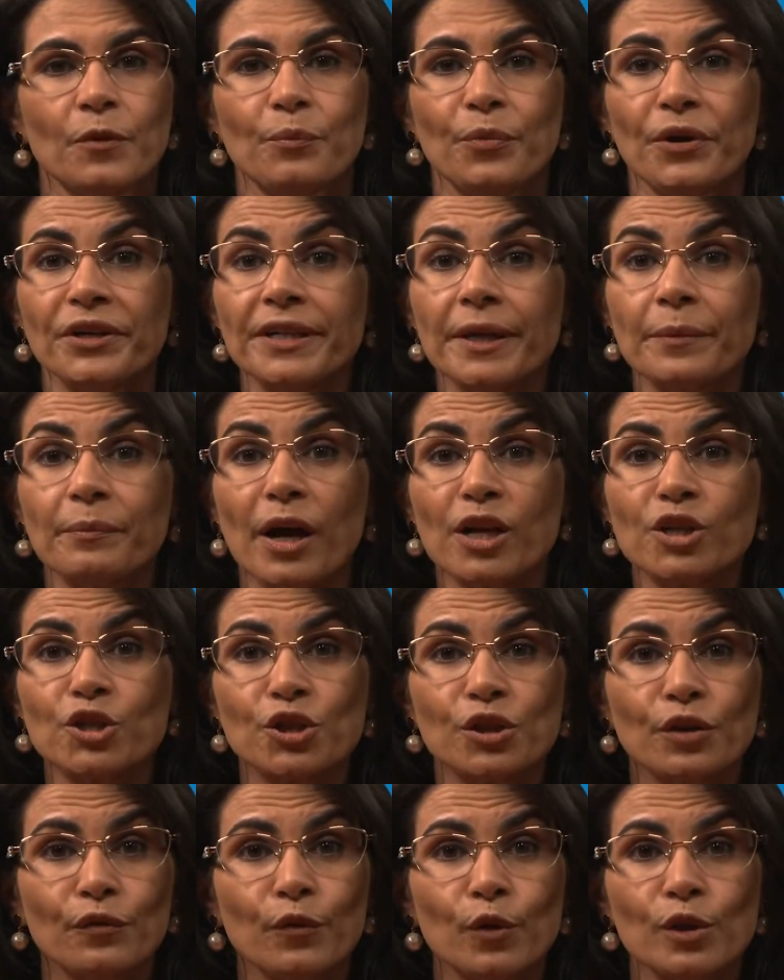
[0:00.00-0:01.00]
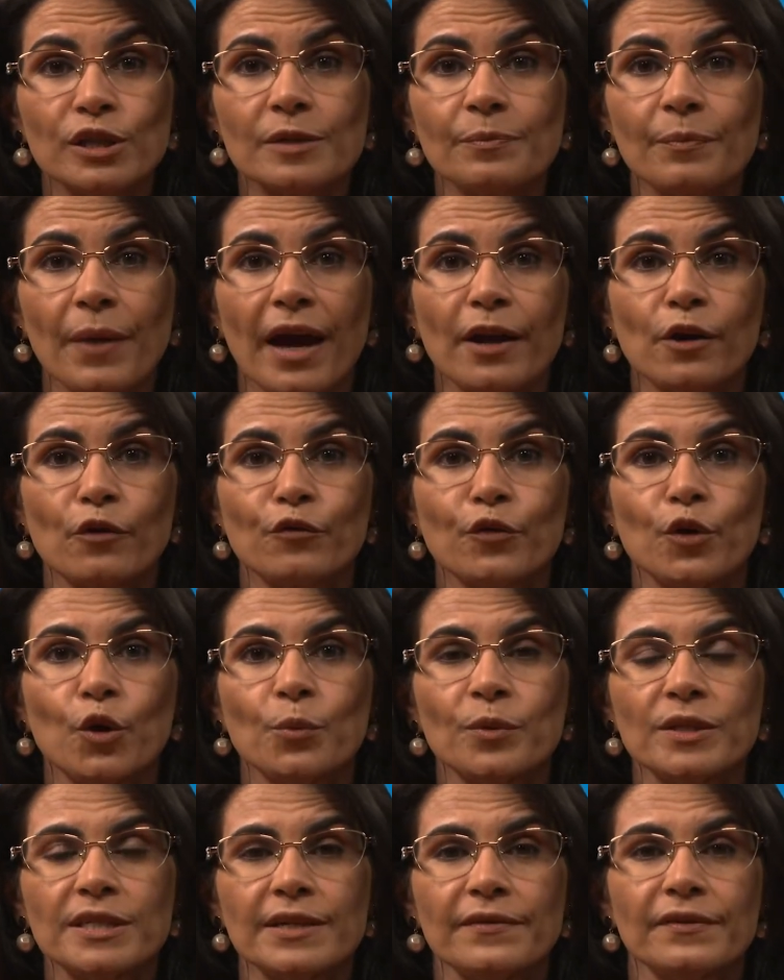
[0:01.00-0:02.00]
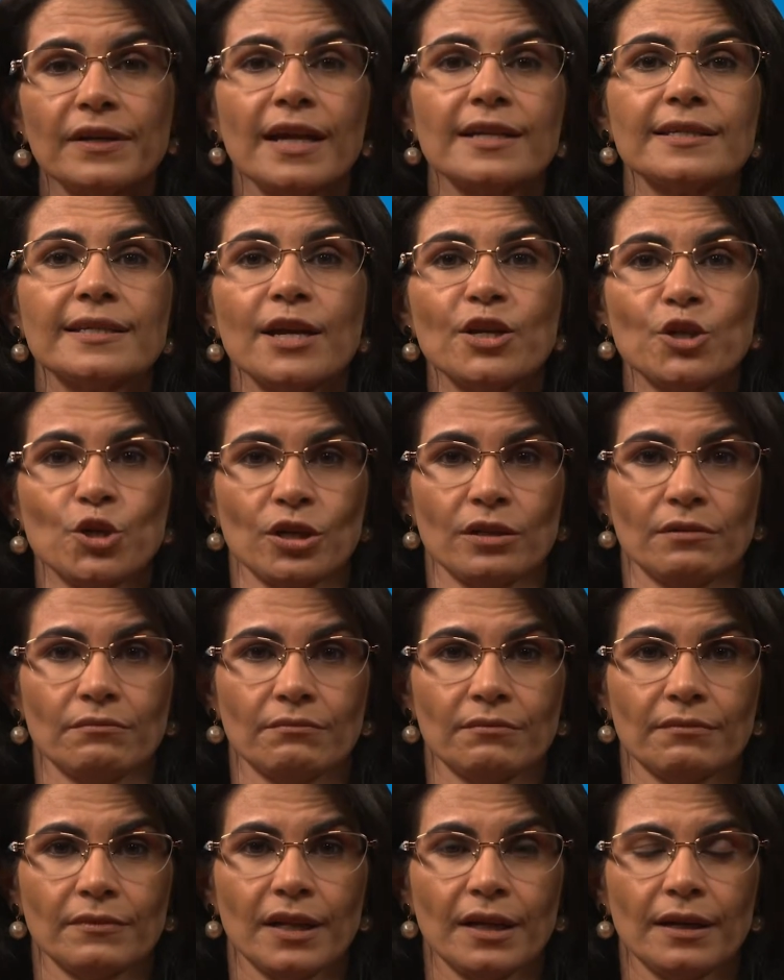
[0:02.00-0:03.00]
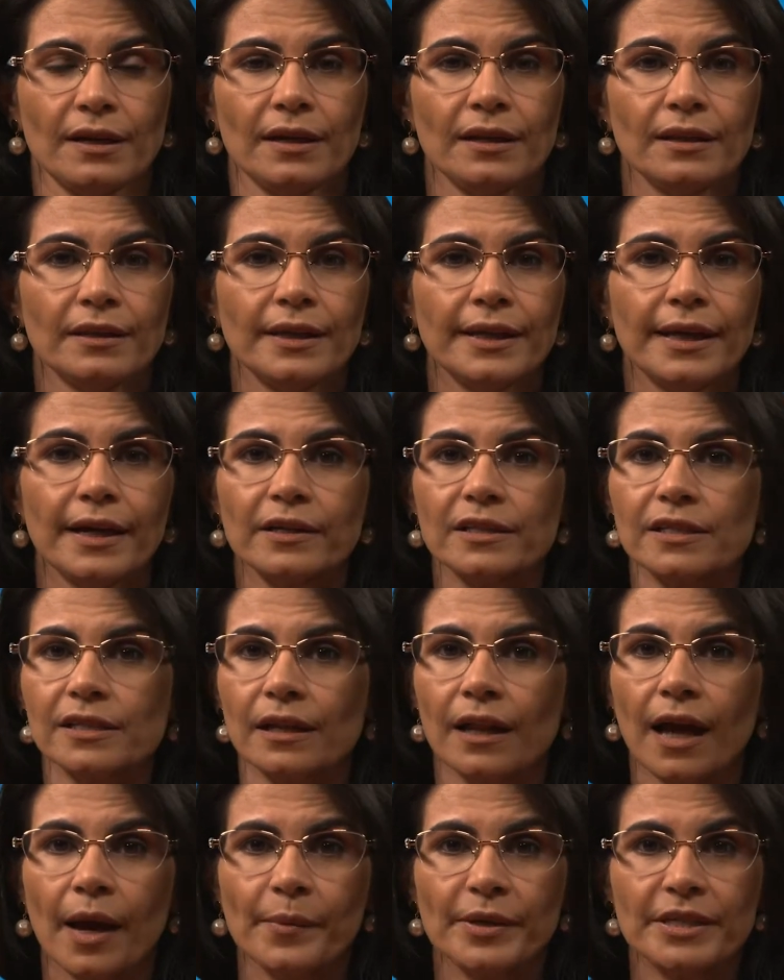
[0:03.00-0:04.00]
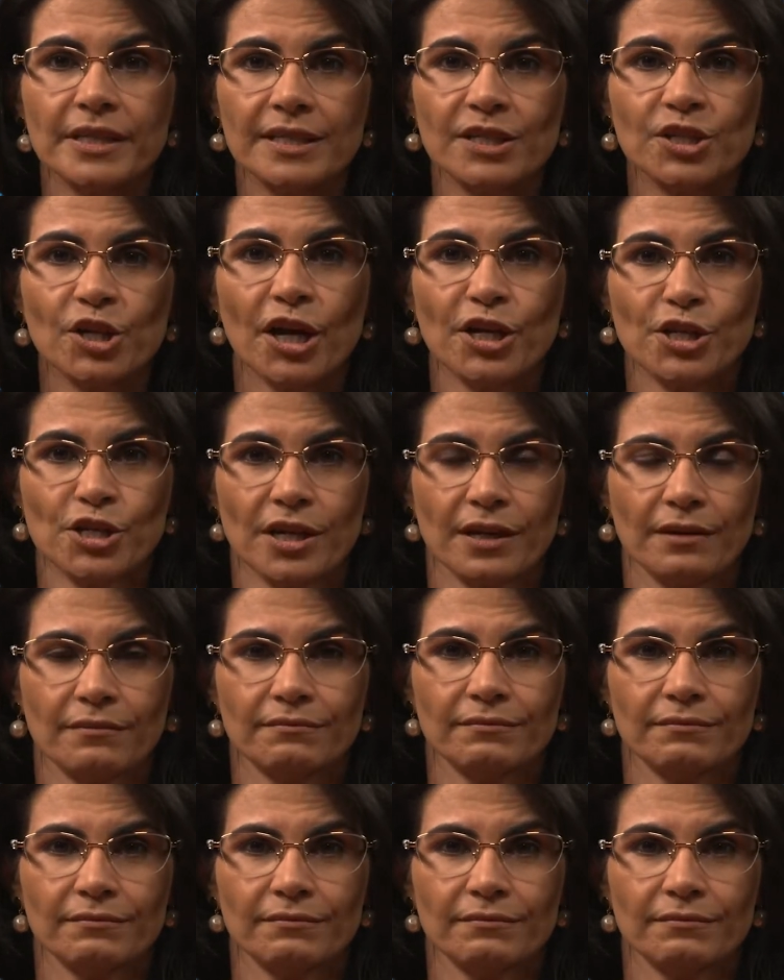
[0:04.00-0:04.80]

pretty much the full span of human civilization, the Earth's climate is changing.